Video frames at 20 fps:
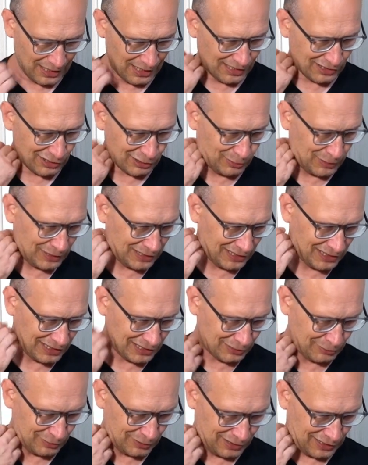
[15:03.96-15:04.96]
at
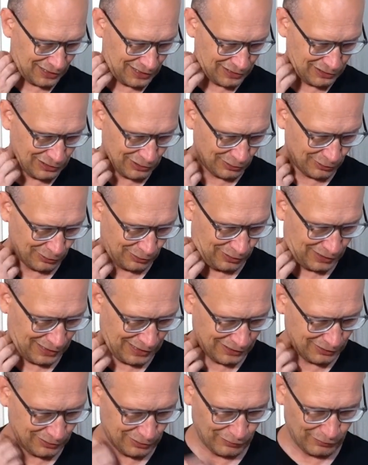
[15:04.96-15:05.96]
20s with these though. I
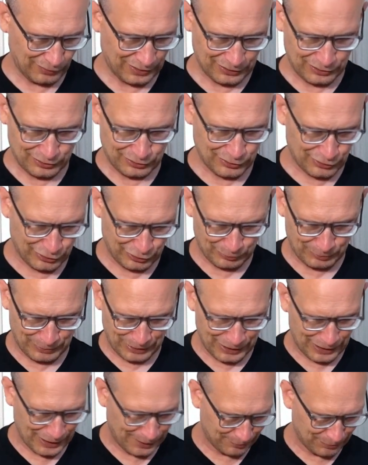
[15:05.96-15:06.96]
don't know if that's just because
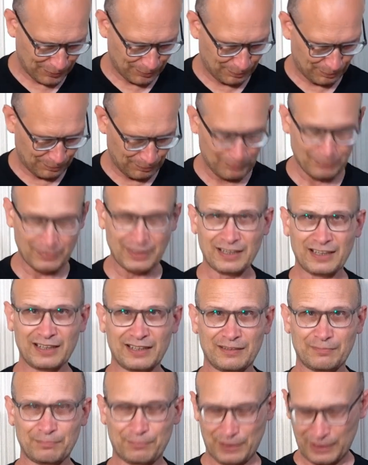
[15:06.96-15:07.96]
my arm's
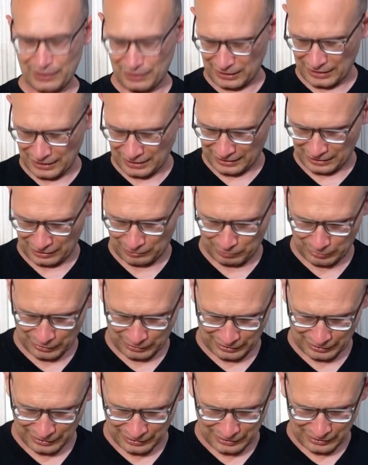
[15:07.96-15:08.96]
been aching a
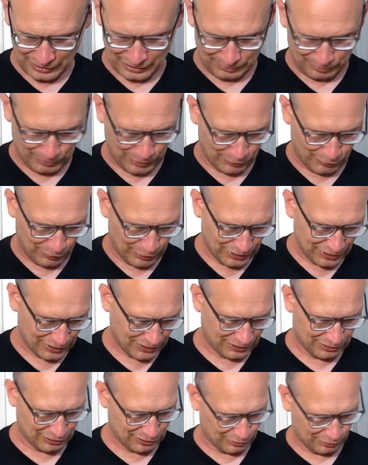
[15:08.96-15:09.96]
bit, my wrist,
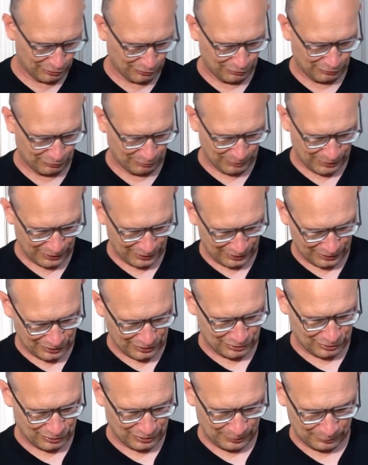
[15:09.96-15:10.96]
so whether it's
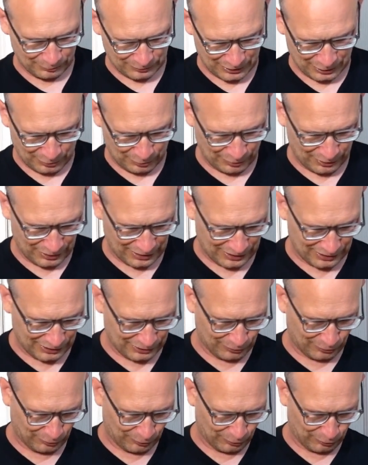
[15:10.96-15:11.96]
down to that I
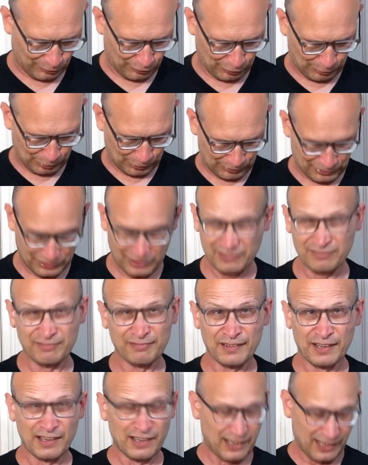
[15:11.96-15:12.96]
don't know, but
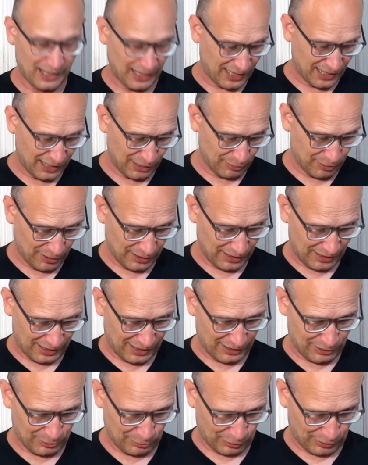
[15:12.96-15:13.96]
anyway, it
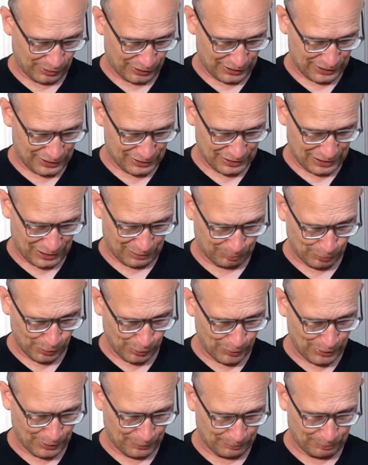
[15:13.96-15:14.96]
is what it is. I'll
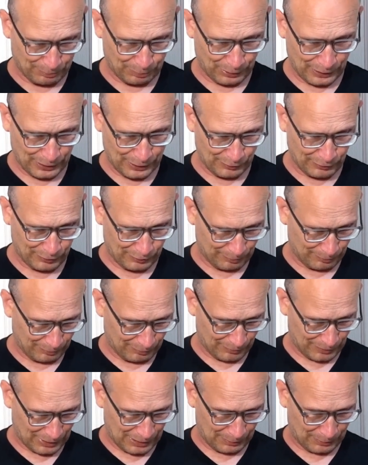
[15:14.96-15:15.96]
probably play with
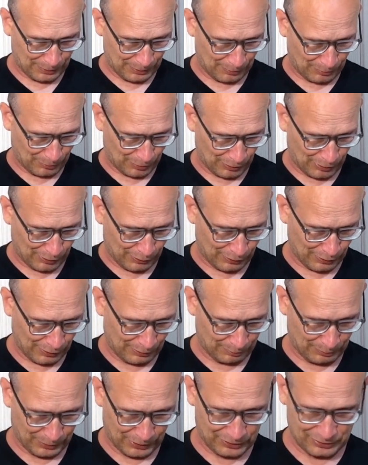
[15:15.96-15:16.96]
them a bit more
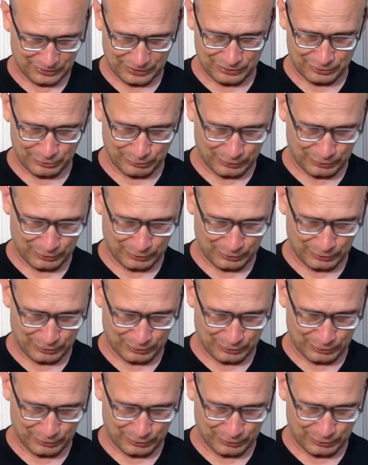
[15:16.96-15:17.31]
because I do